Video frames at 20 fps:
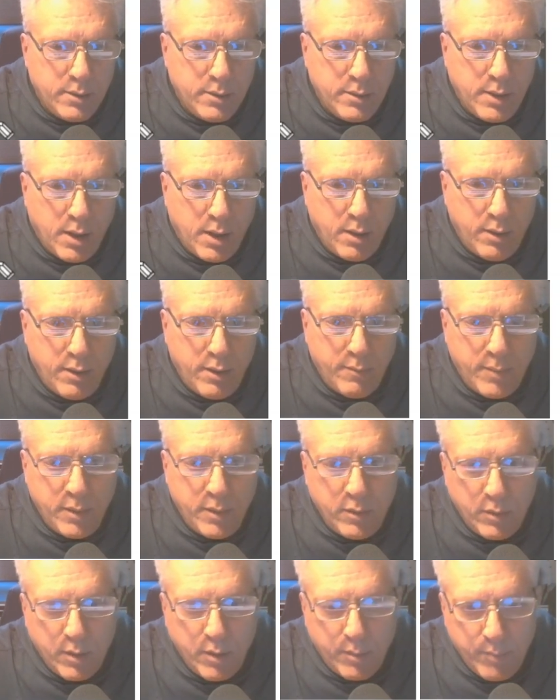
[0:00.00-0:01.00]
Now, I'm
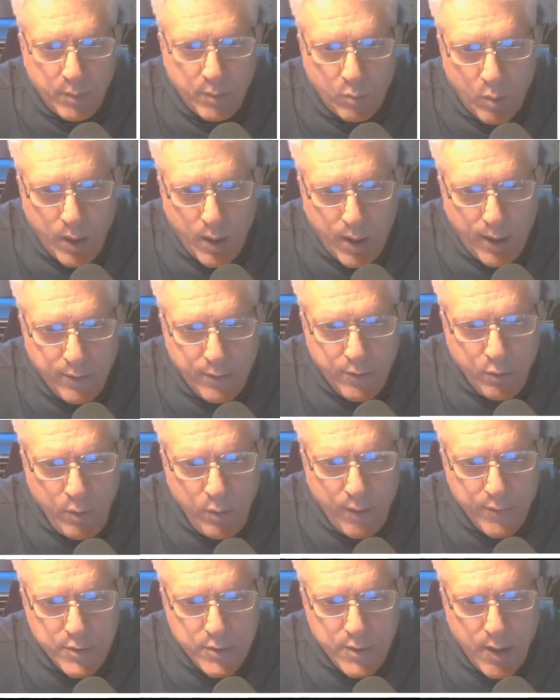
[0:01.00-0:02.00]
in the way. I do
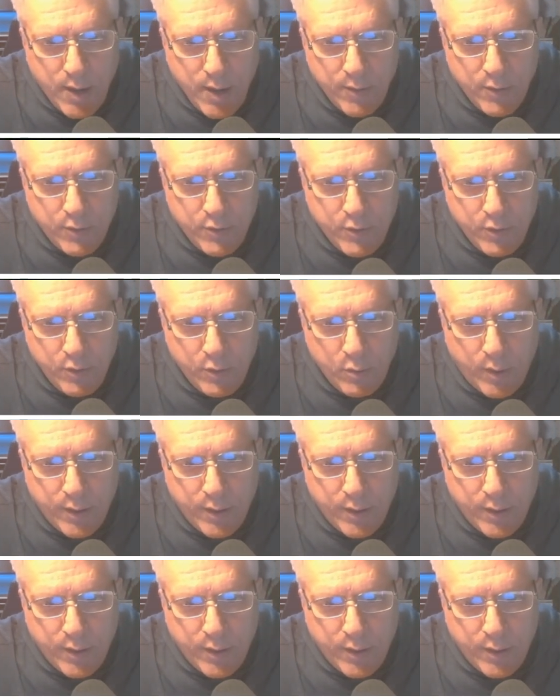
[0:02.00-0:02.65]
have a shot on the 2.